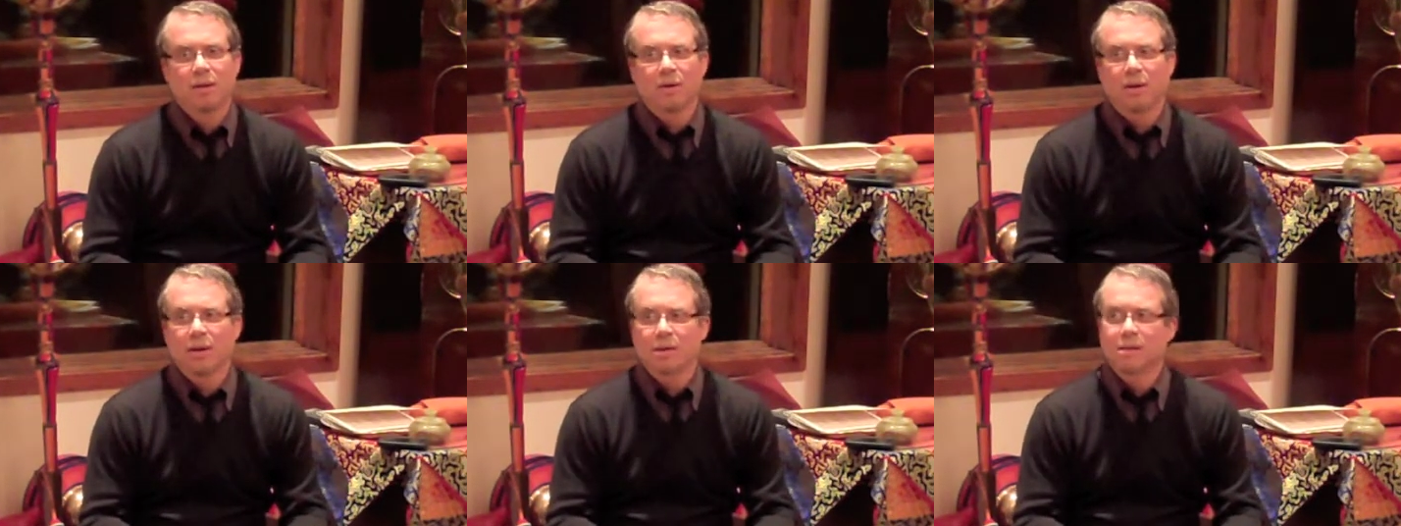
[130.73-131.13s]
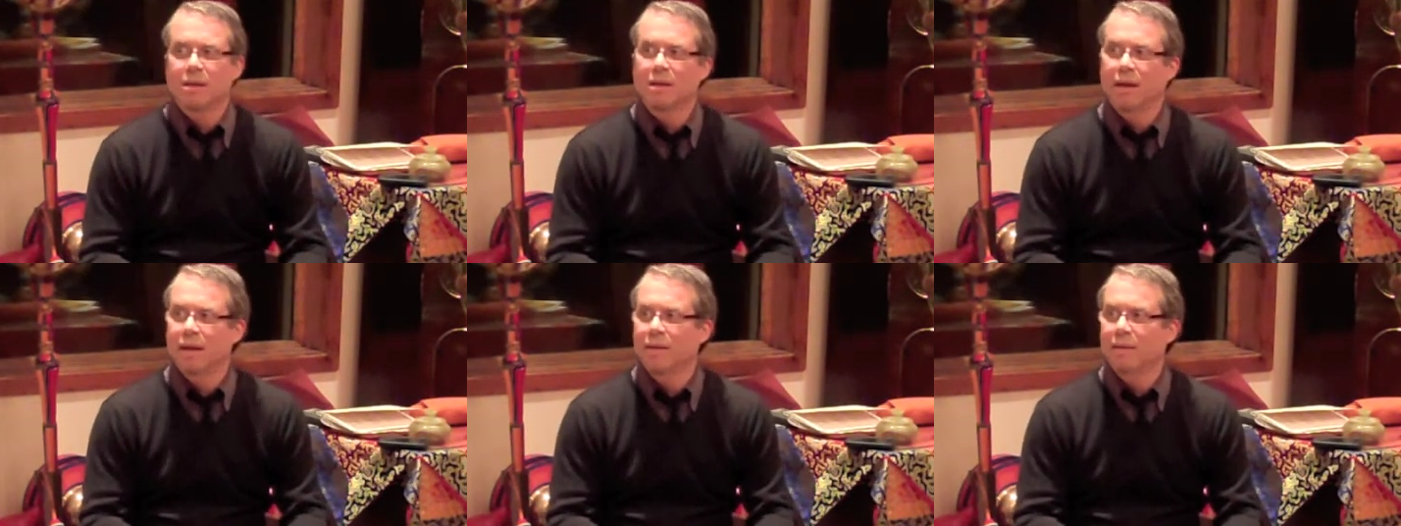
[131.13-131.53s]
Yoga is
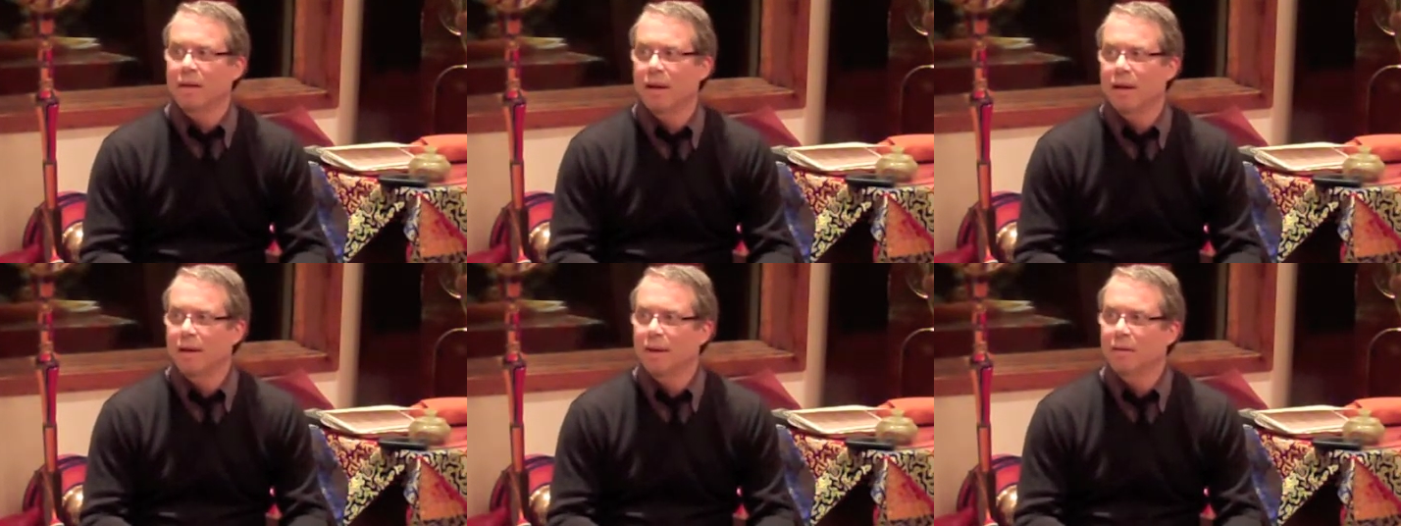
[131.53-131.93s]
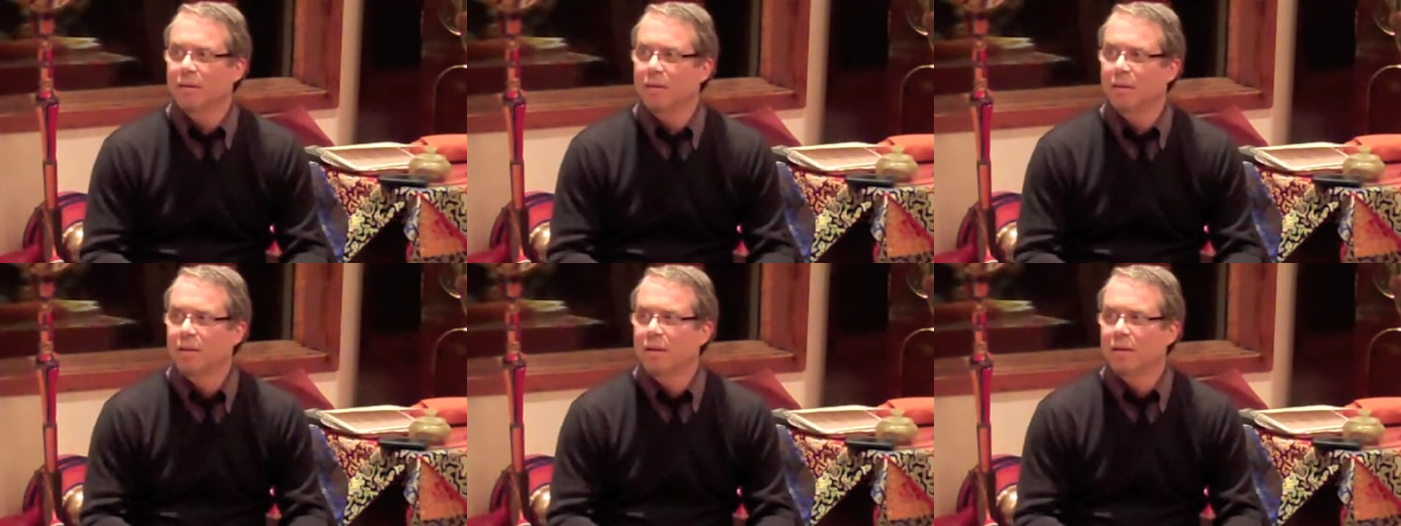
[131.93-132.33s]
the 9th yana,
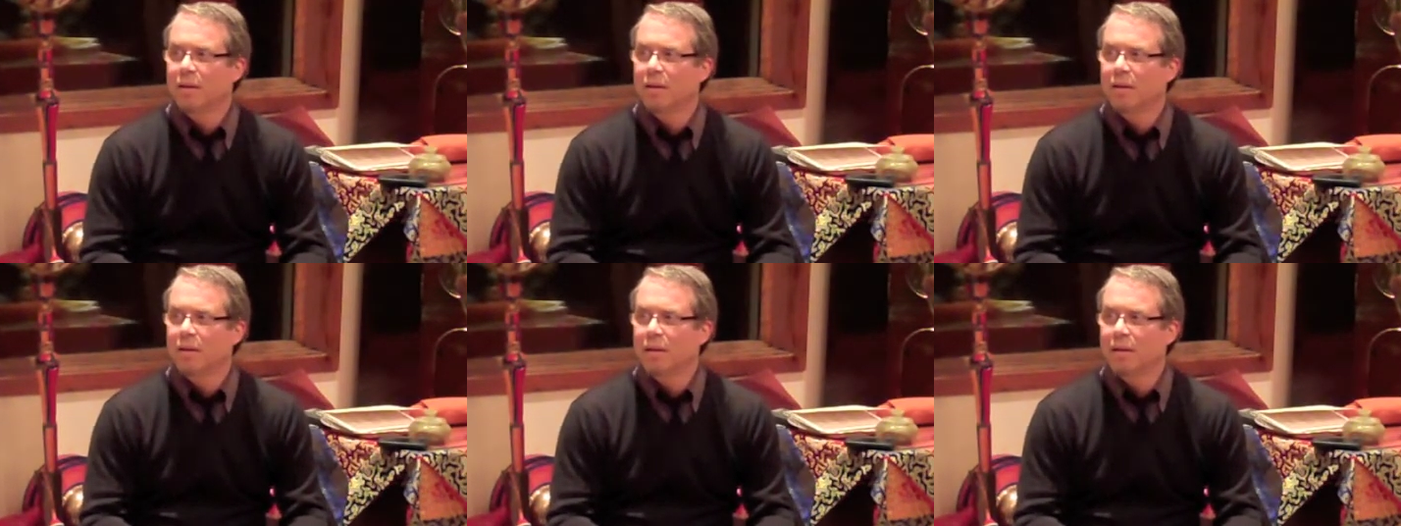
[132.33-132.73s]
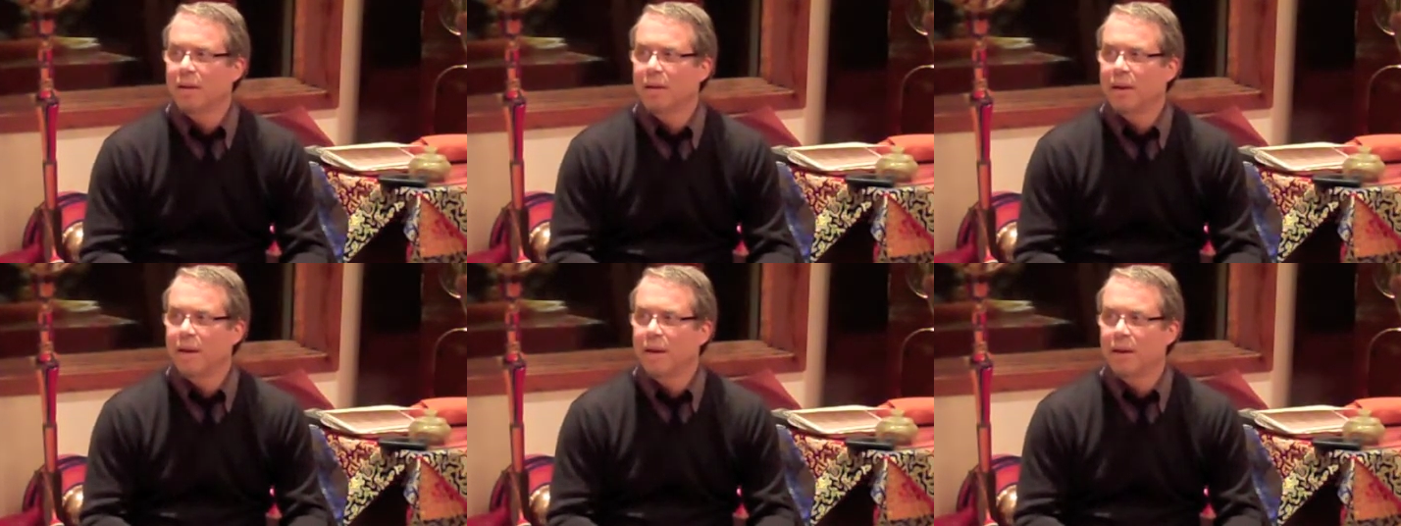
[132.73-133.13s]

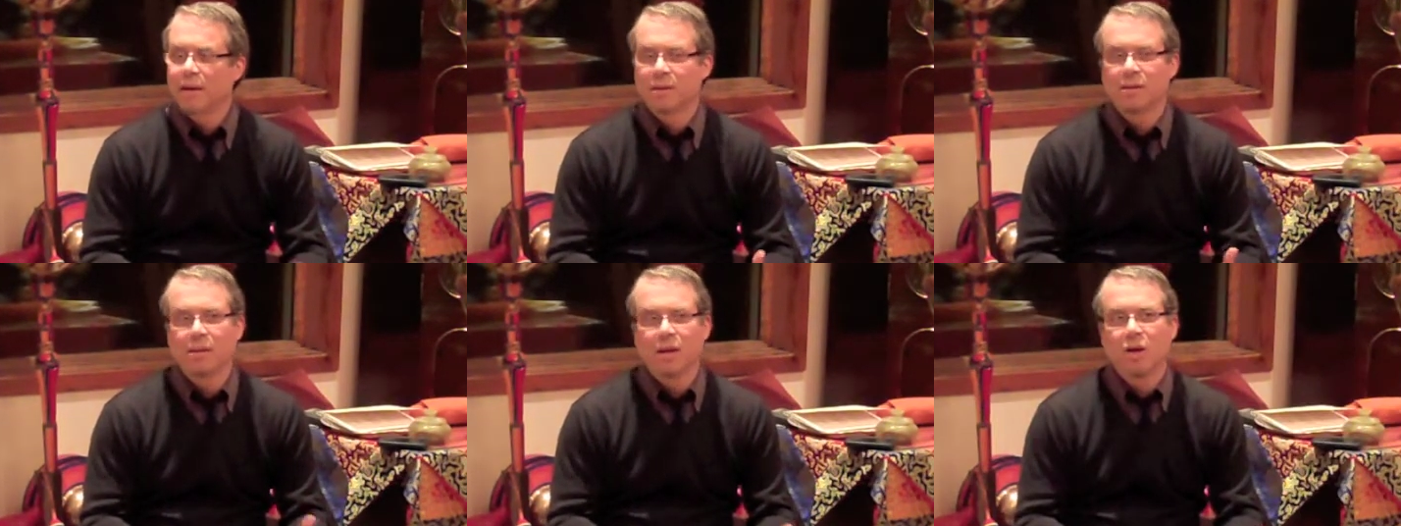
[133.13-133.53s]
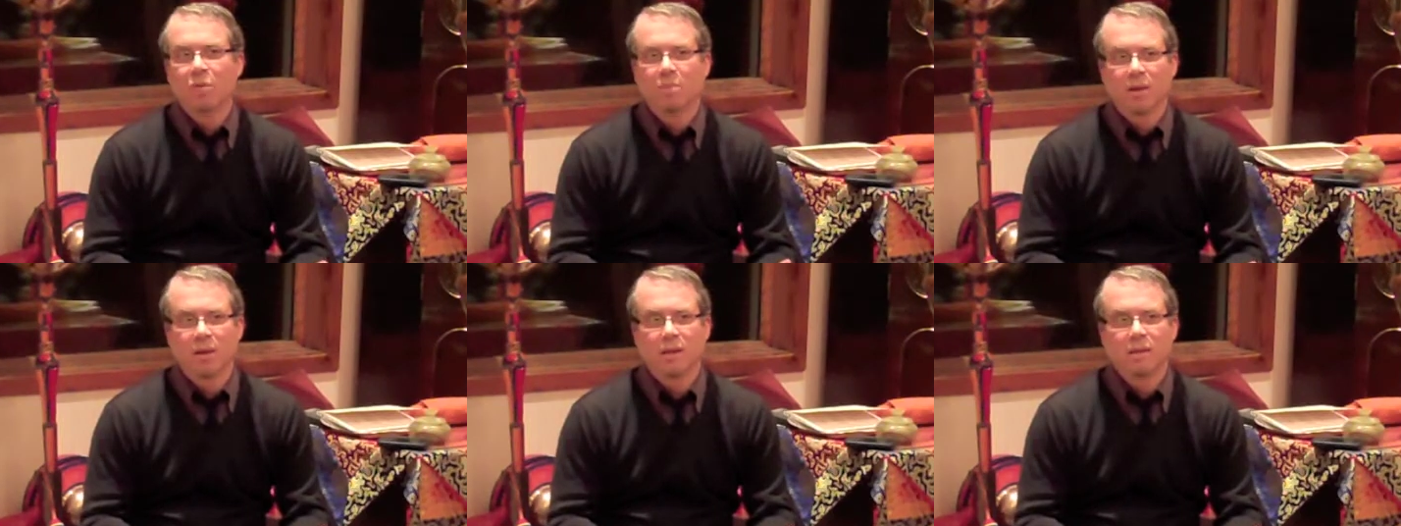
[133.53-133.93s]
and it's the
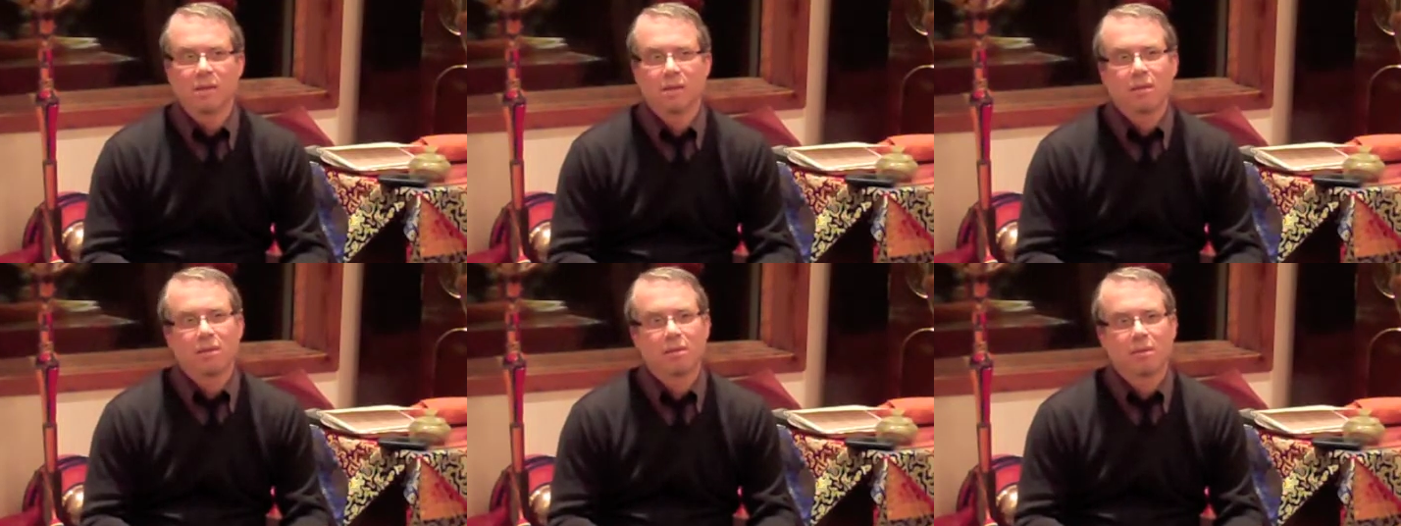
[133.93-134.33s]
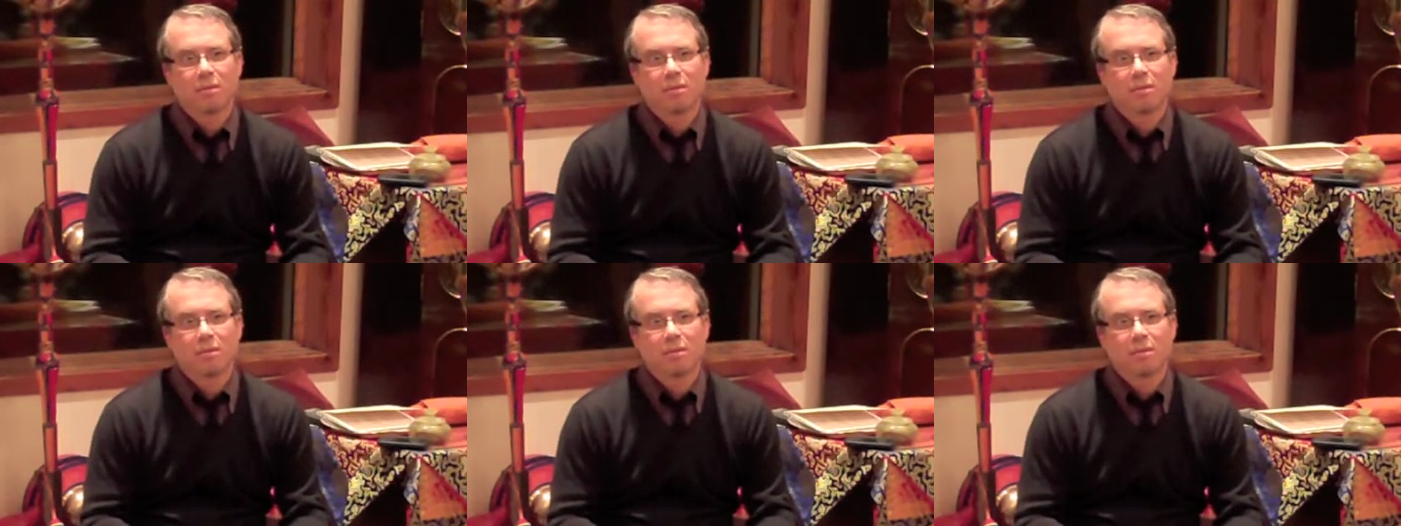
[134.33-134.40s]
openness.